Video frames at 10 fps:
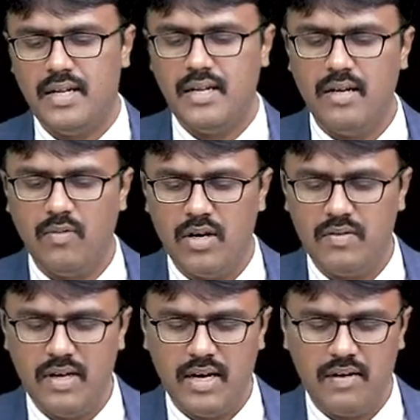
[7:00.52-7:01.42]
Then what
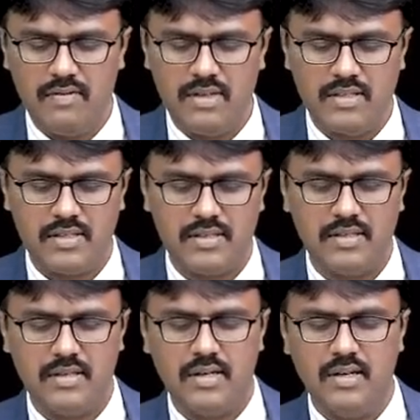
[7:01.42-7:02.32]
we have is
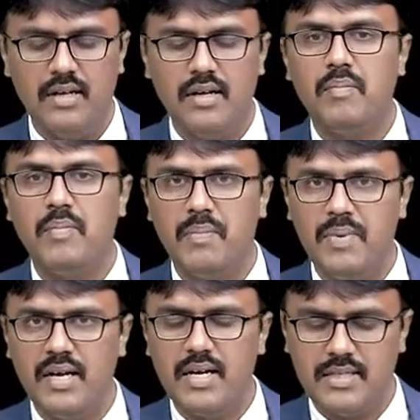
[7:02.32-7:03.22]

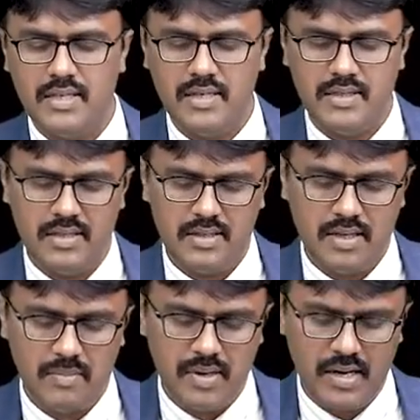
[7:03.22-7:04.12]
peptic ulcer disease.
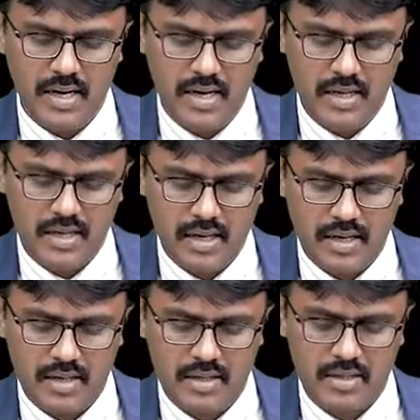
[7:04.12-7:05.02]
Number 8
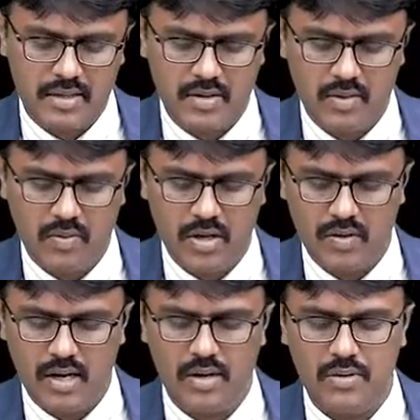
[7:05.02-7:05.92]
target, what
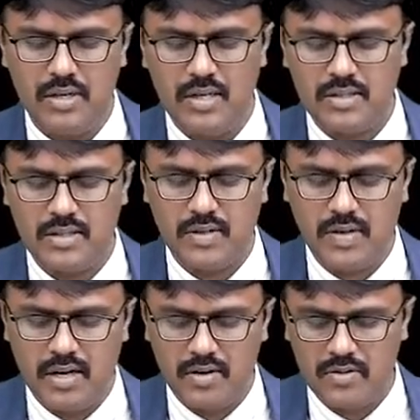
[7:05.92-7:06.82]
you can do is you
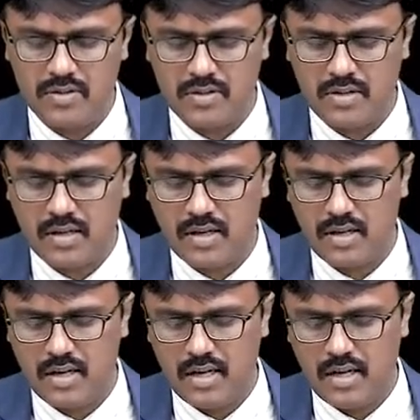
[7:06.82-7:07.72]
can use
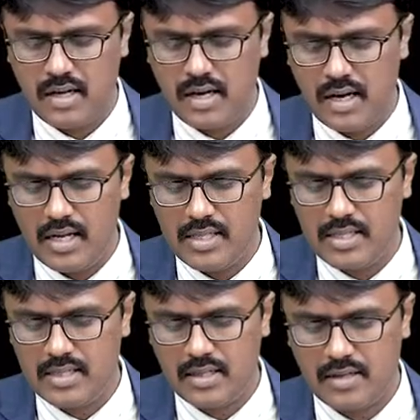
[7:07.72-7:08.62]

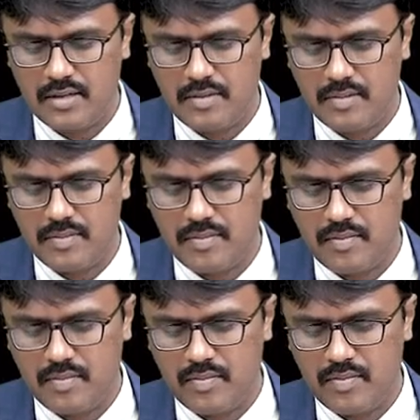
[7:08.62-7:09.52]
ulcer
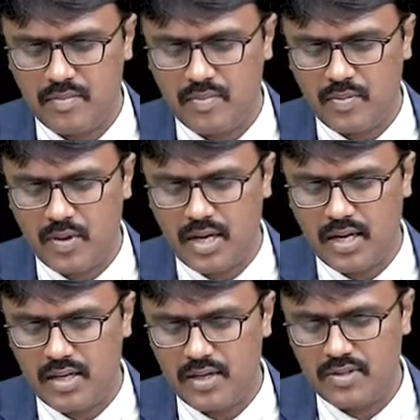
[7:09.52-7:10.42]

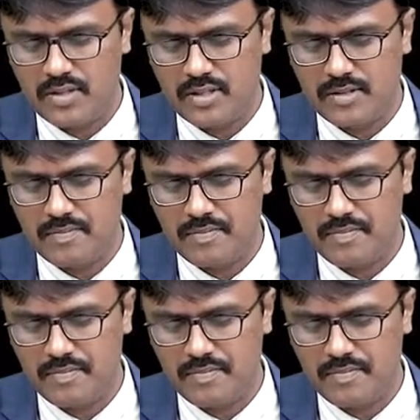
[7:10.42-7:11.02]
protectives.